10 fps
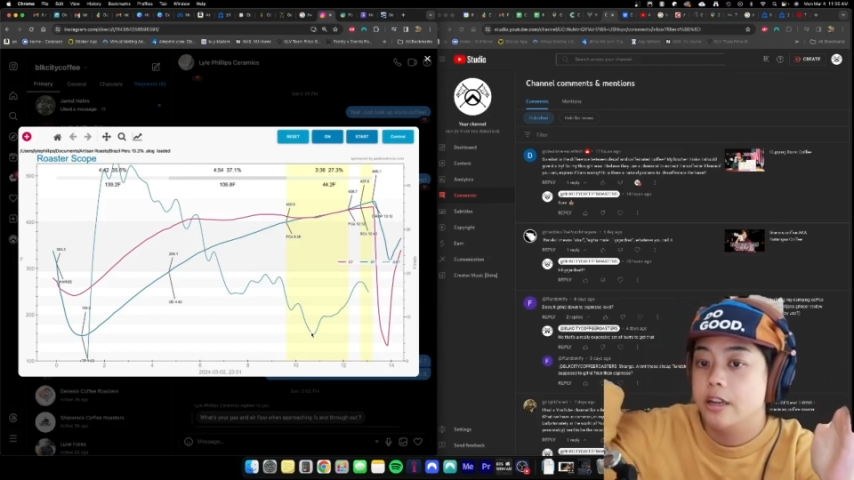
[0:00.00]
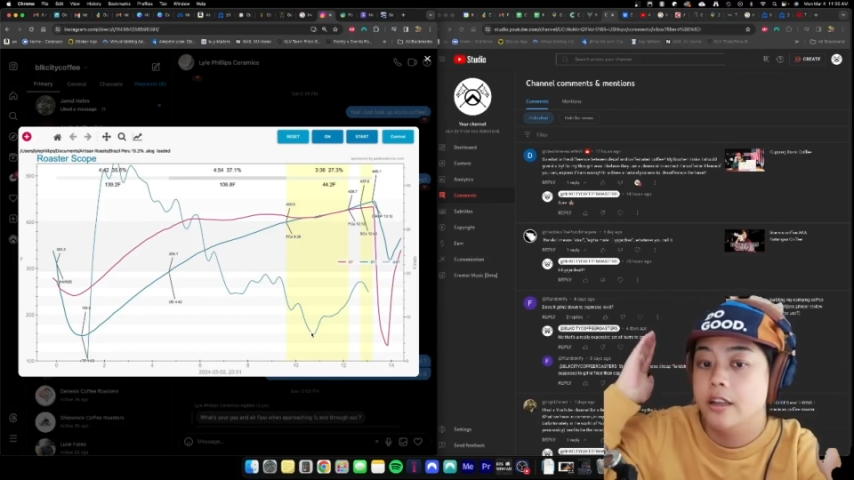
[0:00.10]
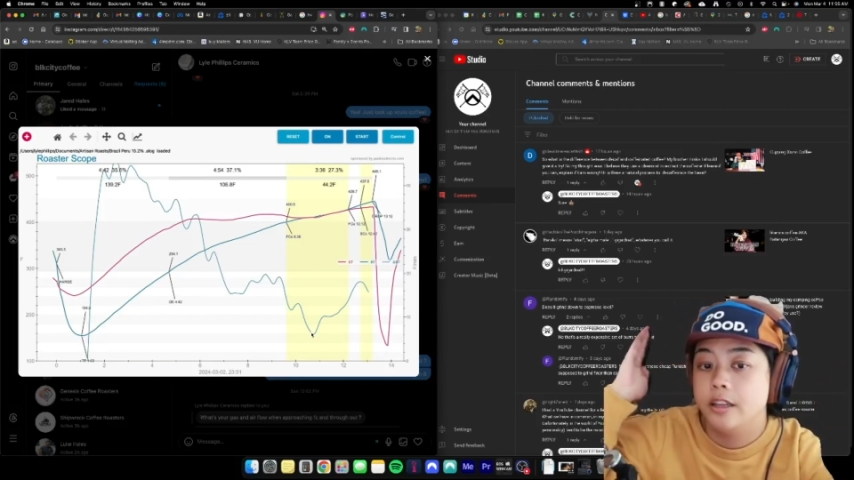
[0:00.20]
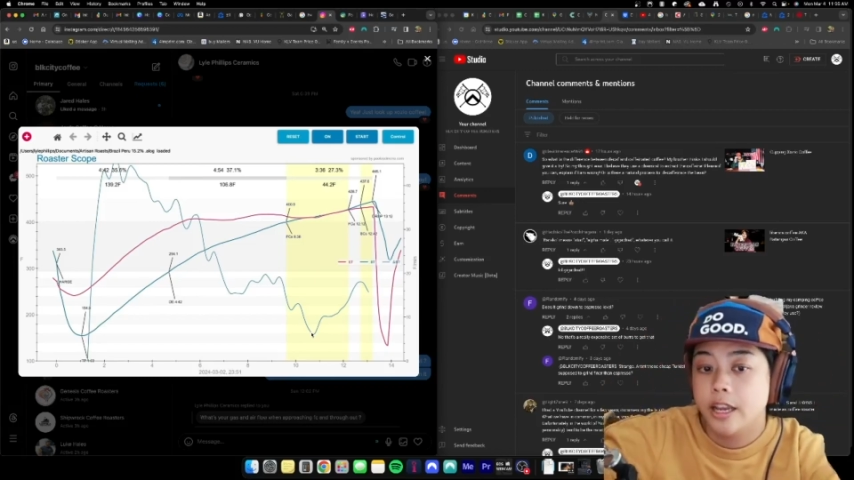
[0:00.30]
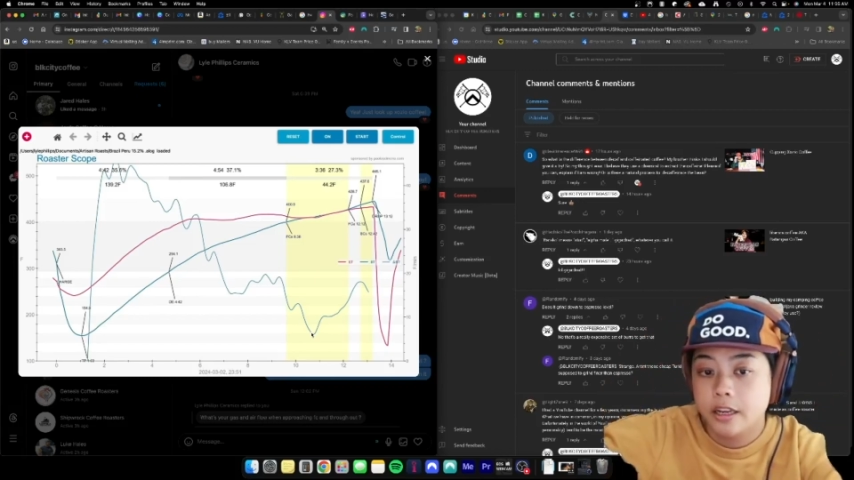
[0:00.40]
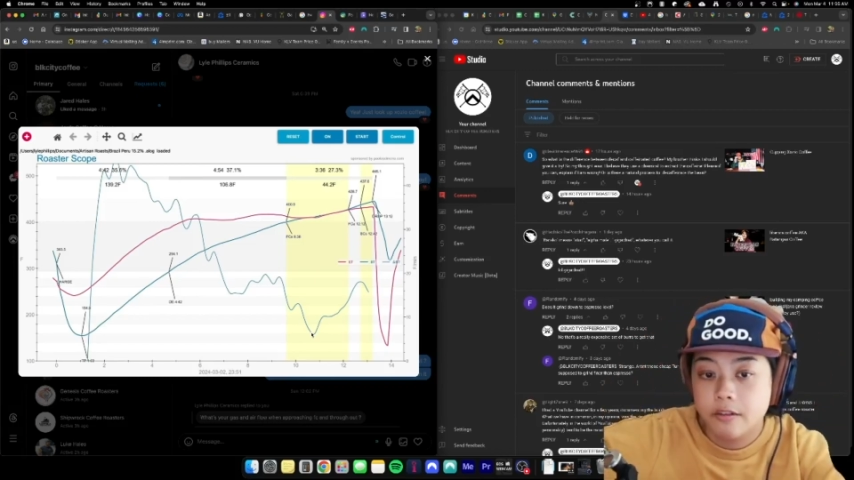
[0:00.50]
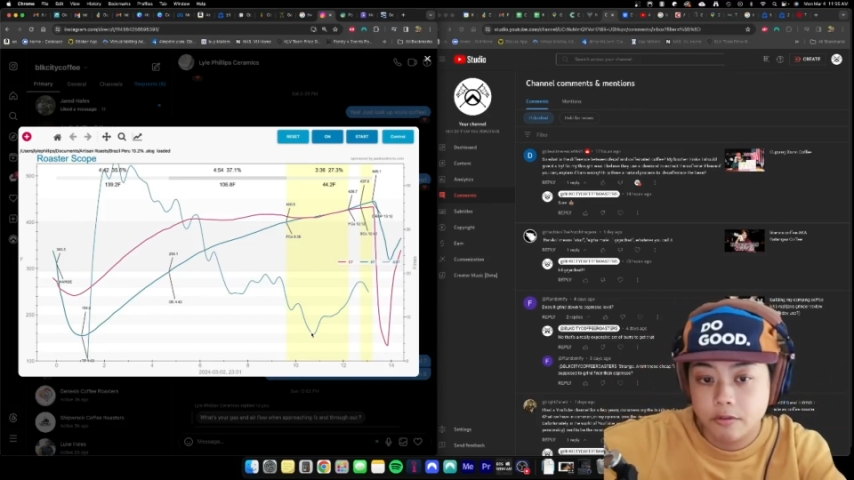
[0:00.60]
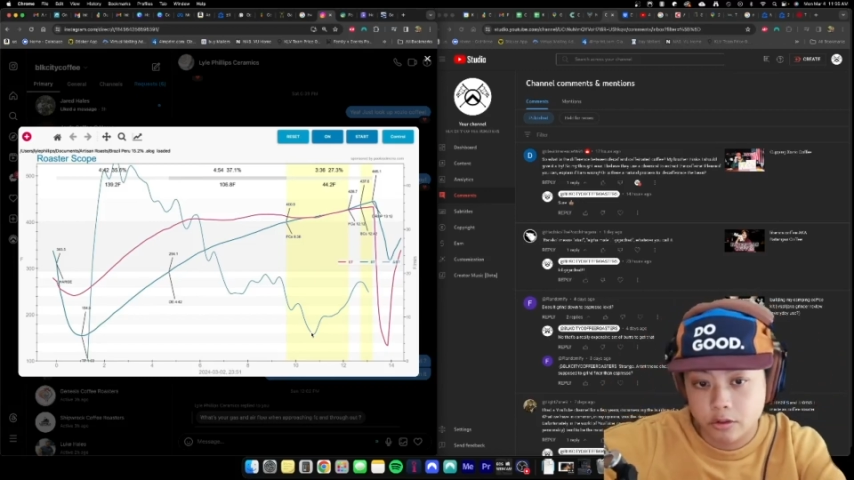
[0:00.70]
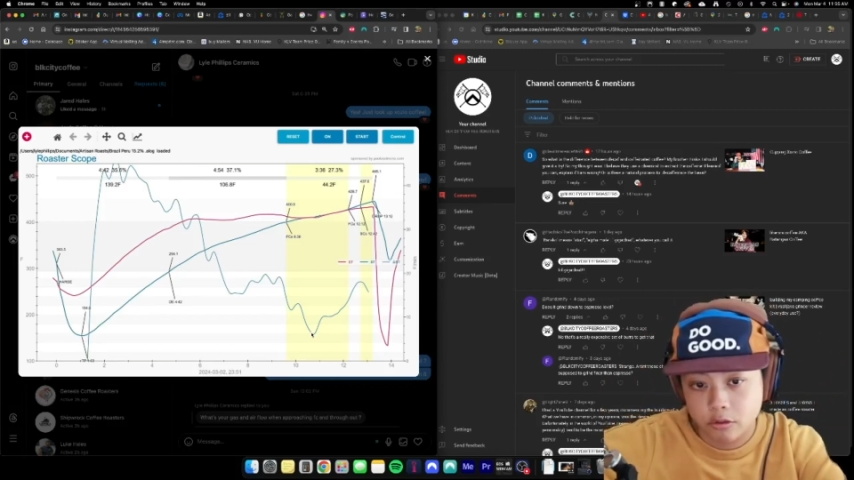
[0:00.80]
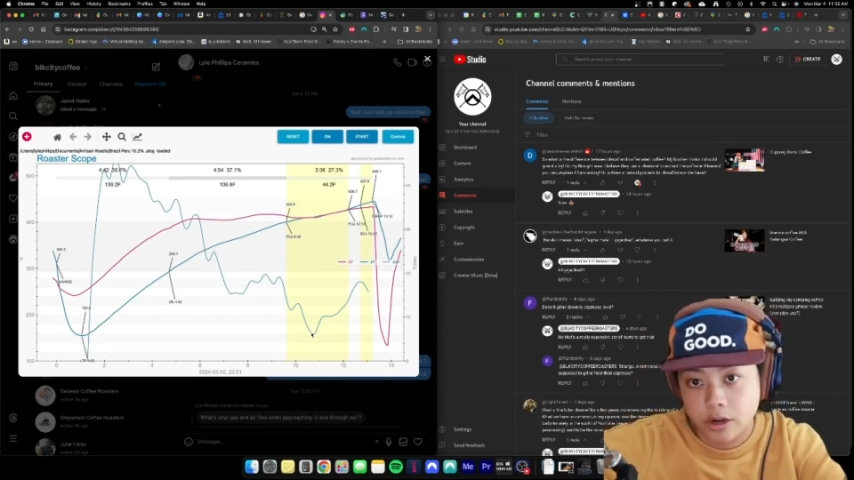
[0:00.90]
and the end of
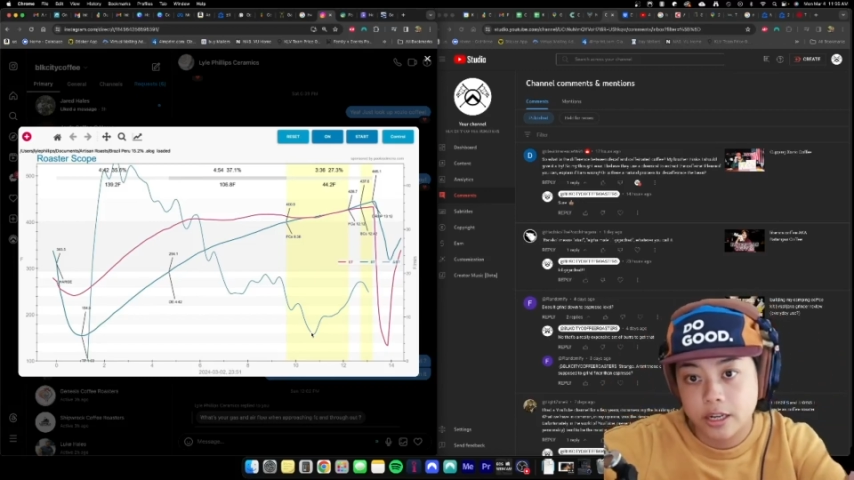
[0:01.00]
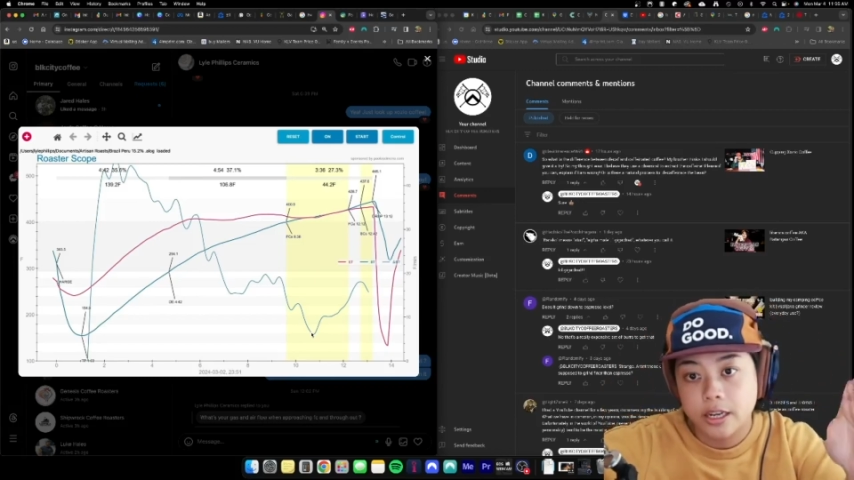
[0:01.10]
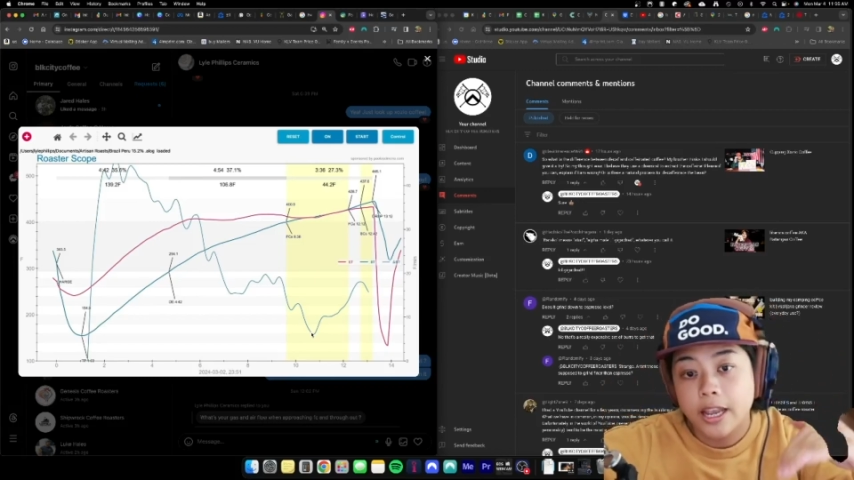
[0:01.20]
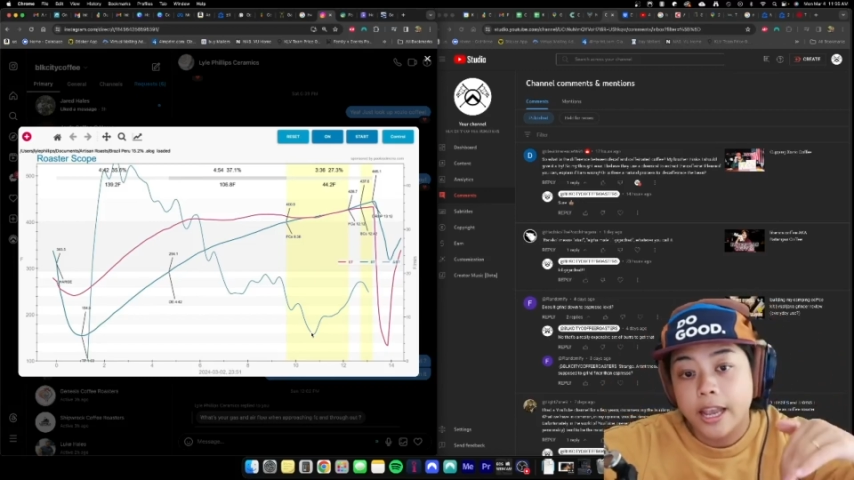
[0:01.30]
first crack.